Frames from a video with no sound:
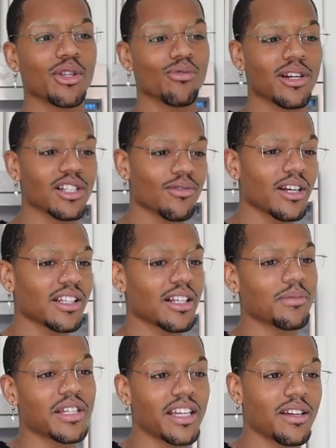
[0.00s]
but the restaurant that
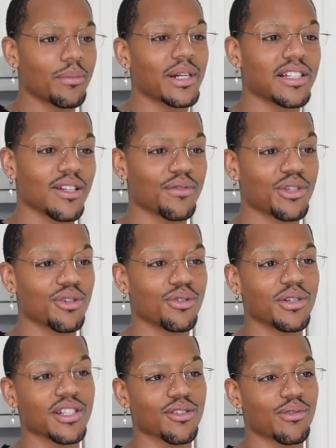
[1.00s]
I'm taking myself
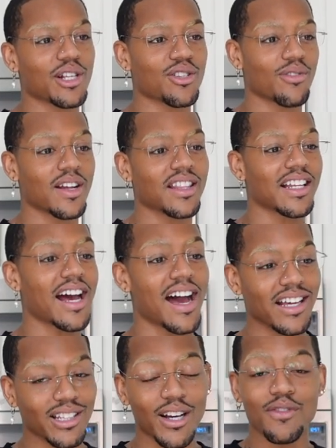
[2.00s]
to is a restaurant that
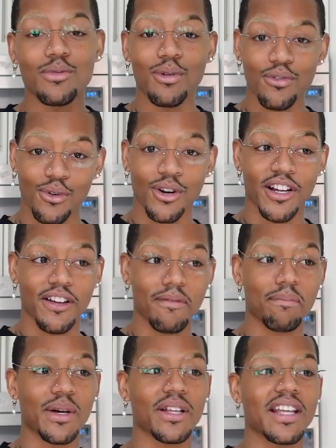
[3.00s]
I loved before
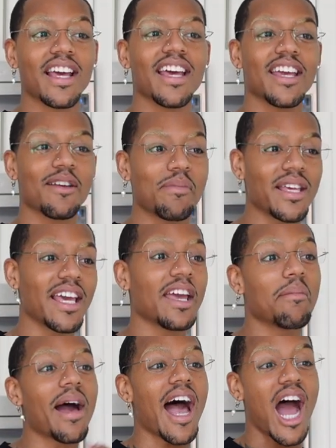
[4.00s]
him, but it
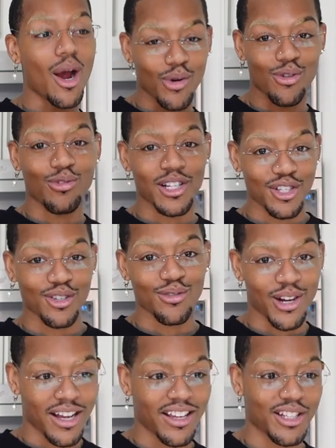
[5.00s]
became our
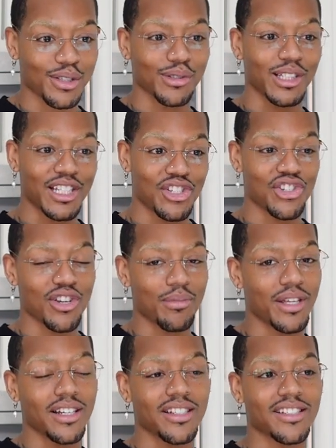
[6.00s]
restaurant in the relationship
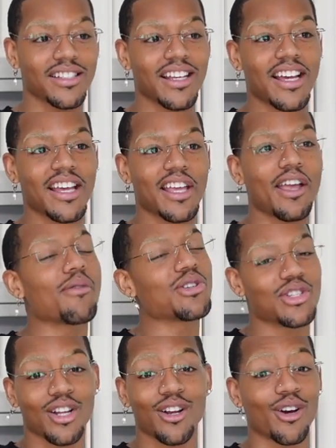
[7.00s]
because it was
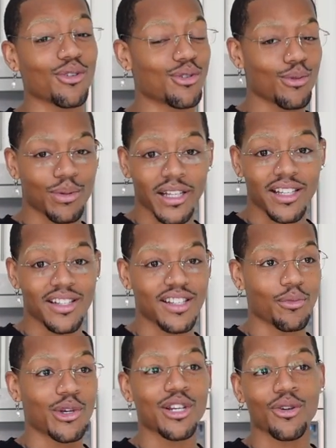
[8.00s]
just our go-to
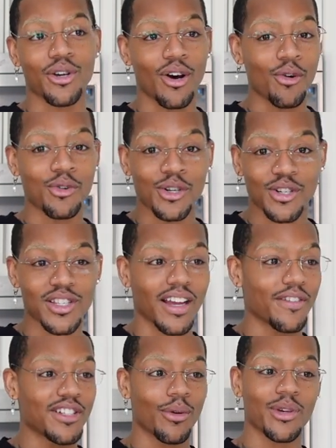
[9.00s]
place. We know the owners.
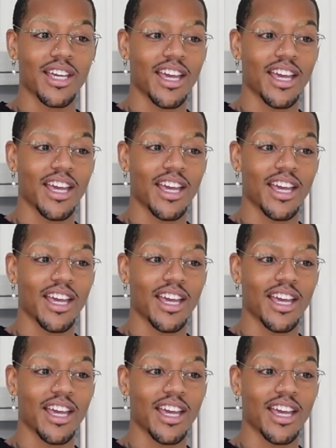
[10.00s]
Every time we